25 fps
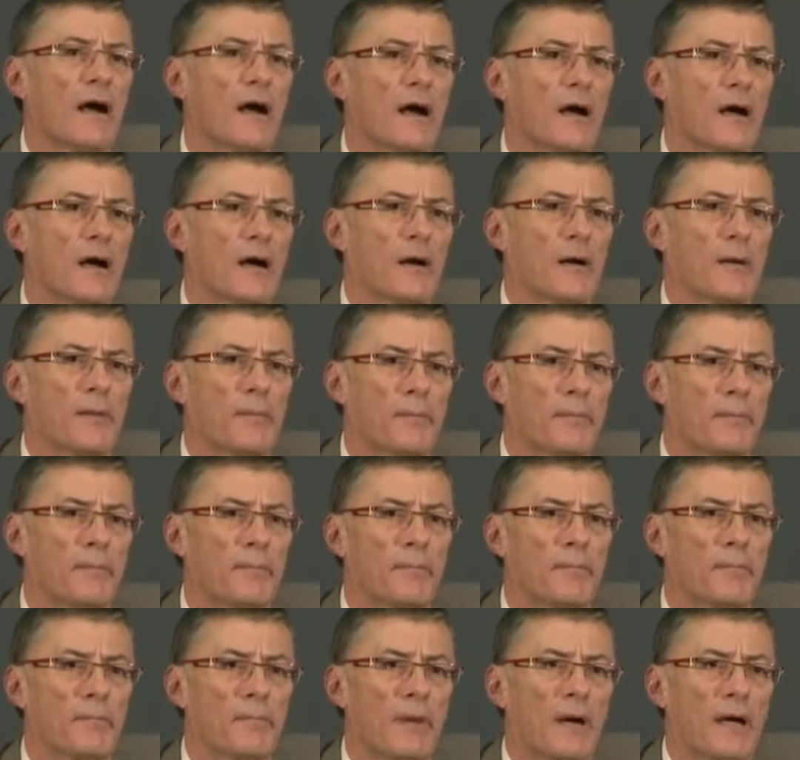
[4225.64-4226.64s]

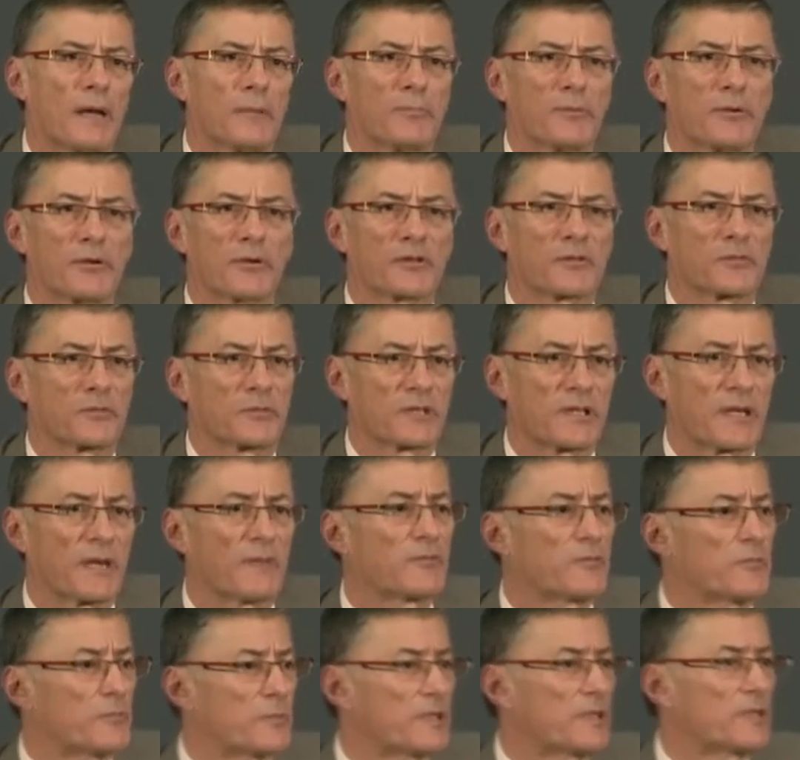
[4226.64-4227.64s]
My perks would come from